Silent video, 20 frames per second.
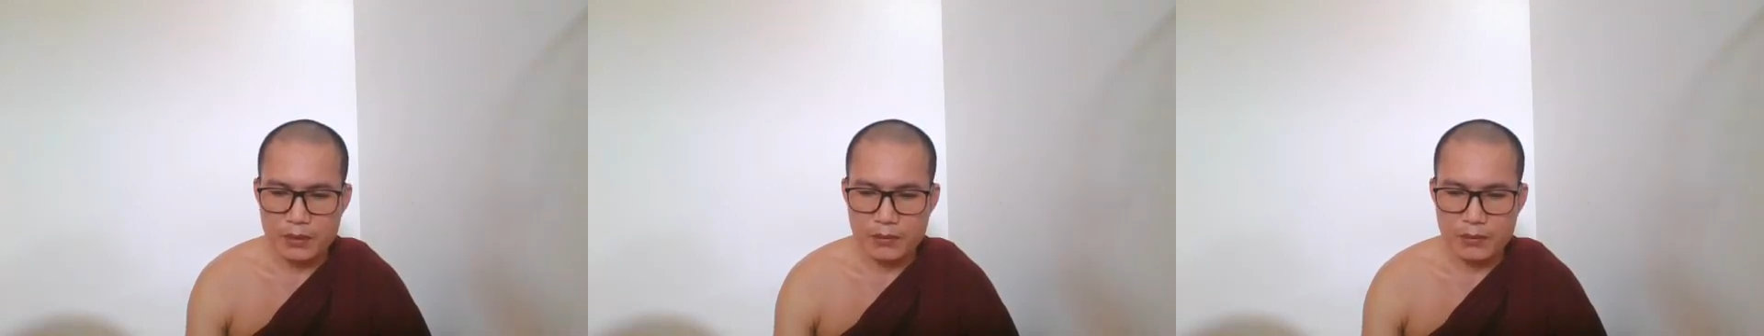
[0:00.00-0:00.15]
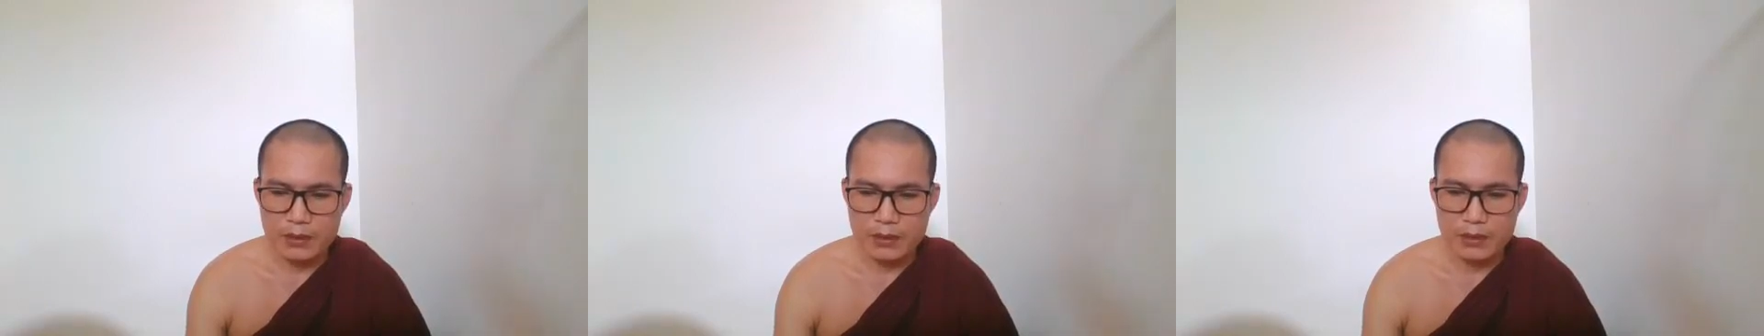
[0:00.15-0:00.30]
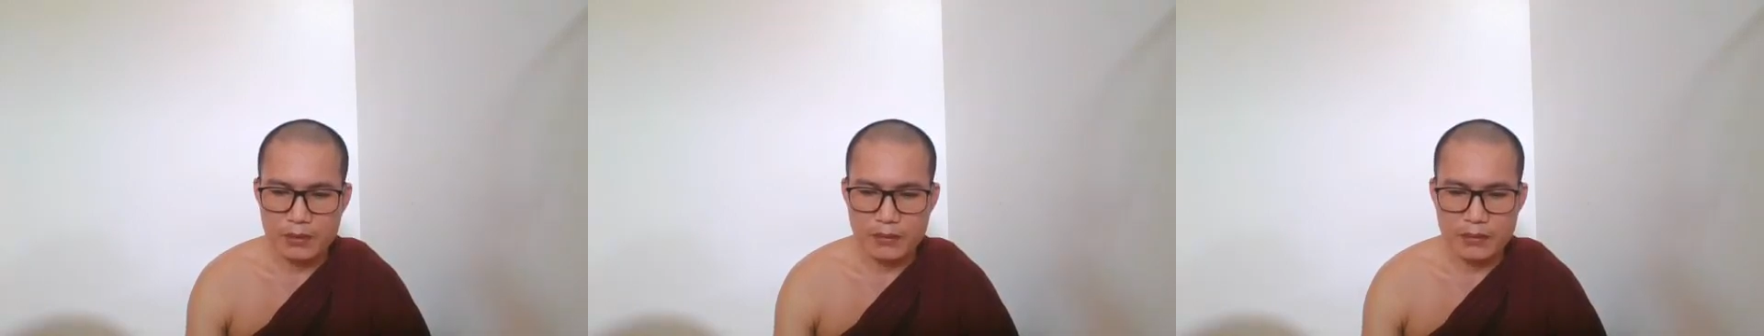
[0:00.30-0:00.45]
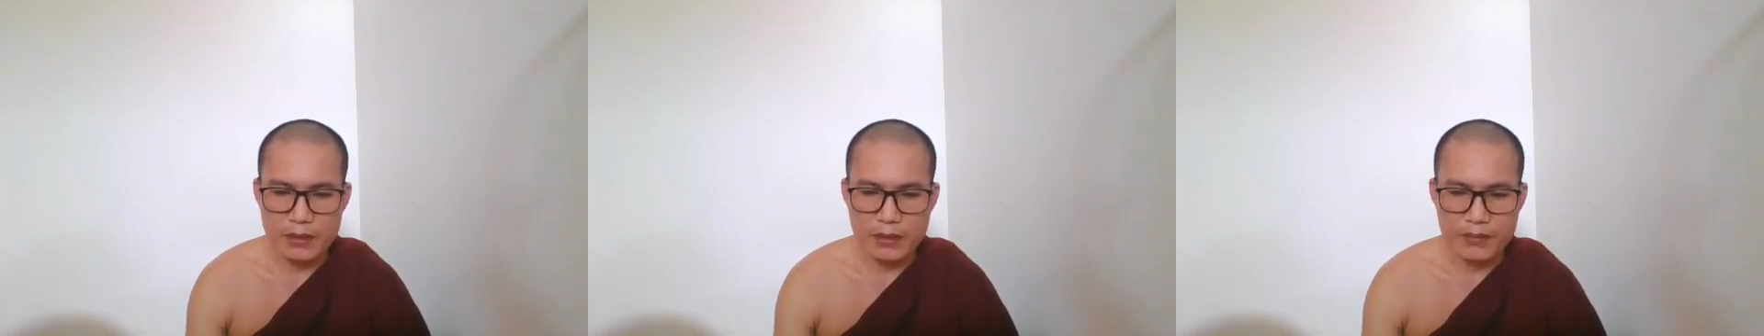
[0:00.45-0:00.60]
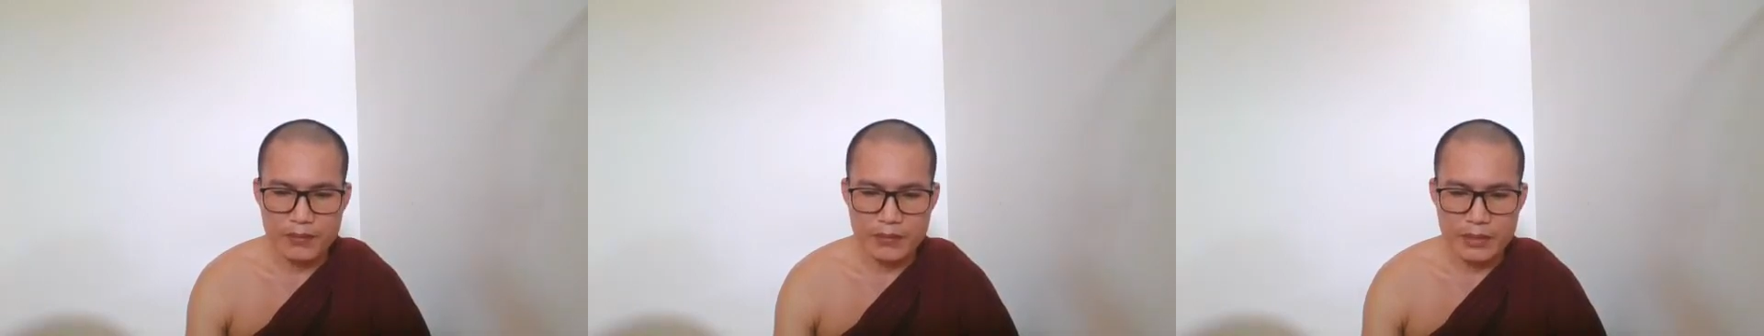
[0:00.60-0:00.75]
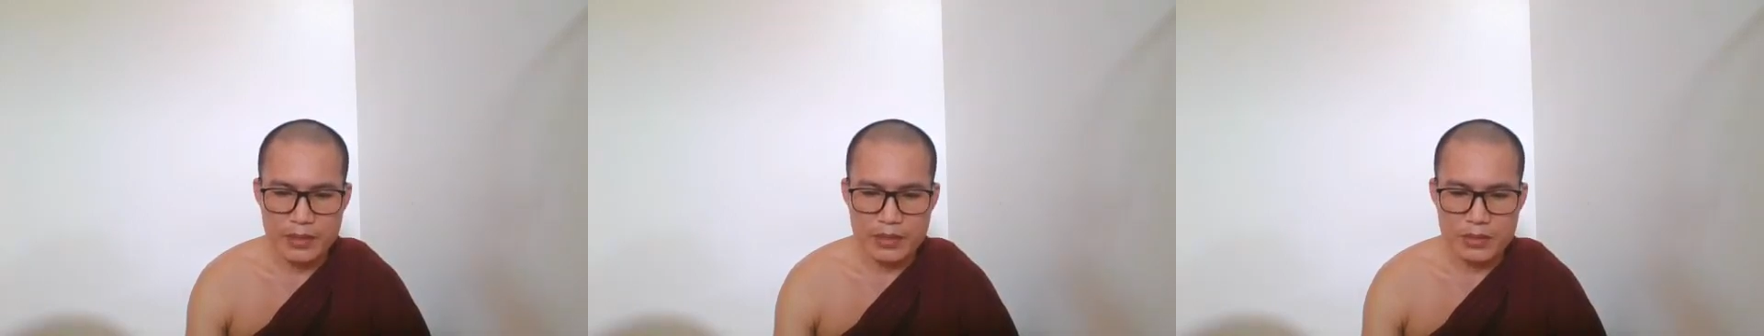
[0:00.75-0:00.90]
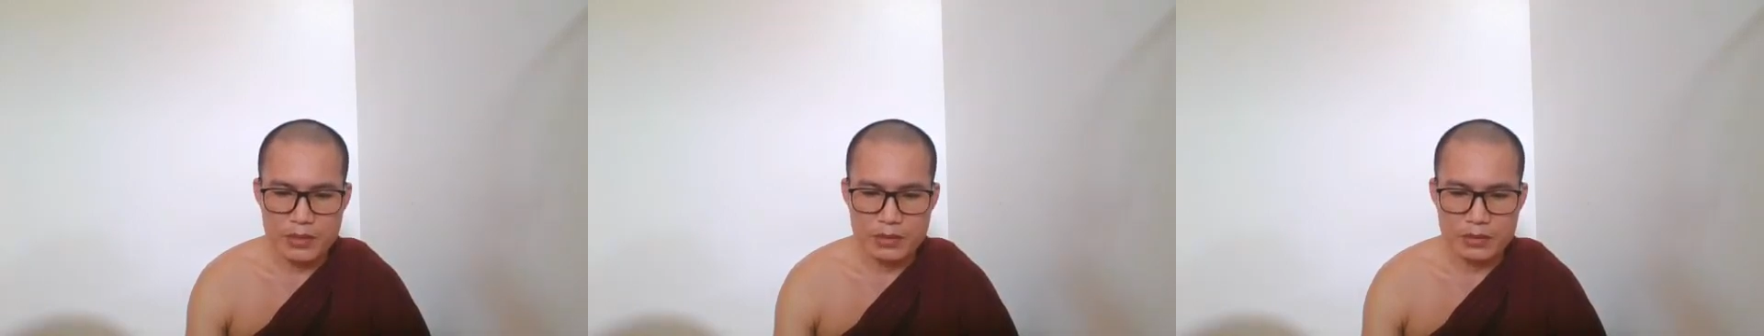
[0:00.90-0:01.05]
with a
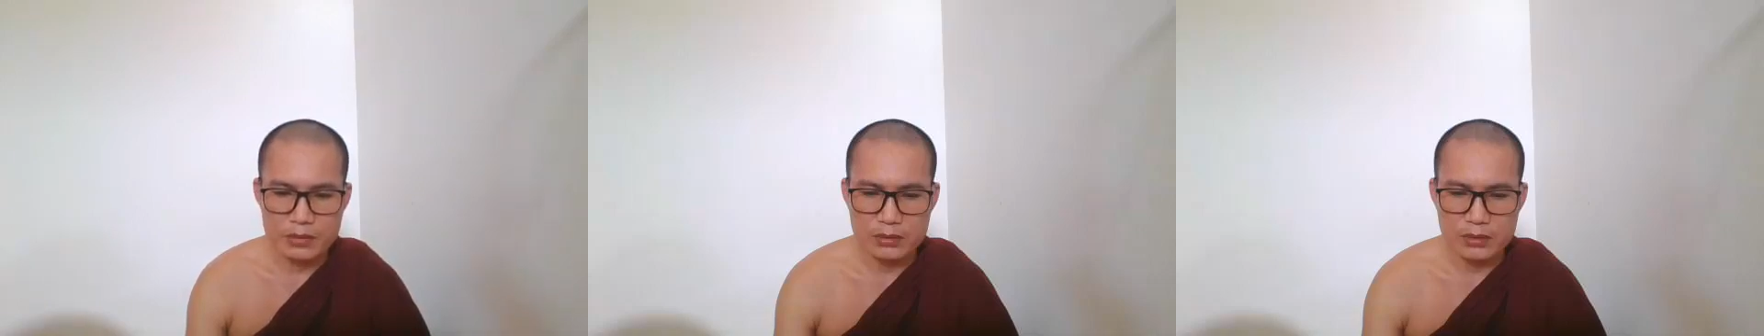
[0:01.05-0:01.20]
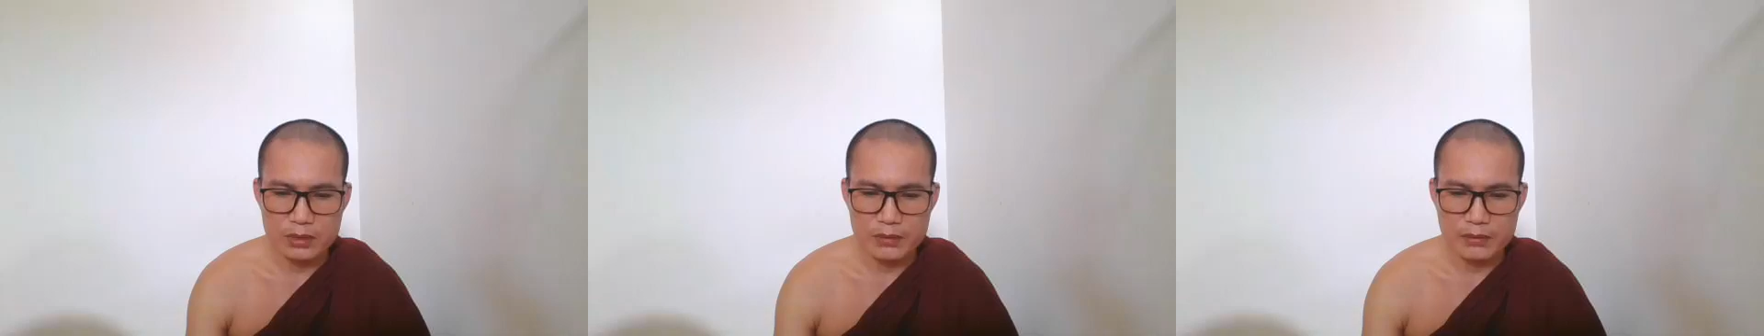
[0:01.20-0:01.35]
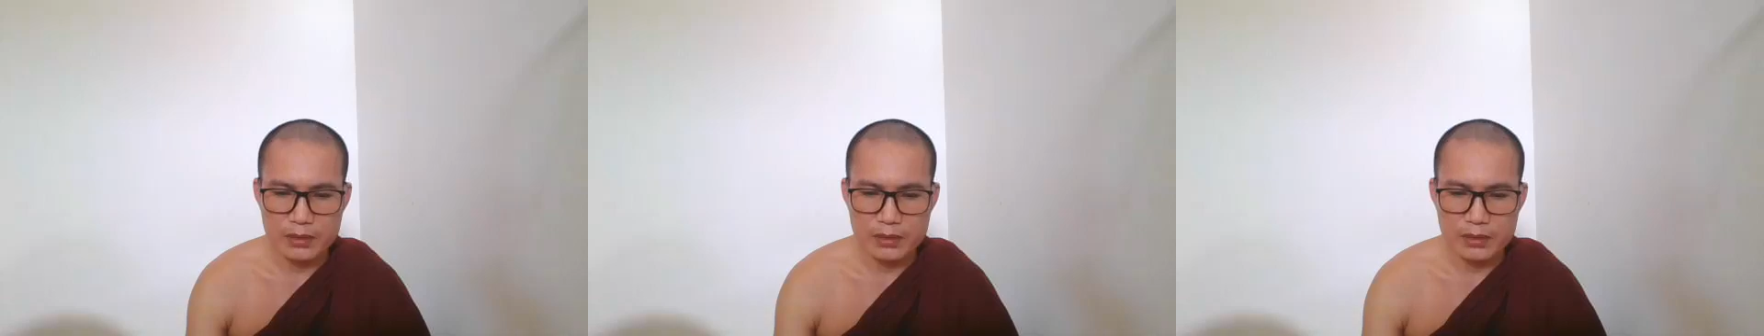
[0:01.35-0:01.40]
reference to the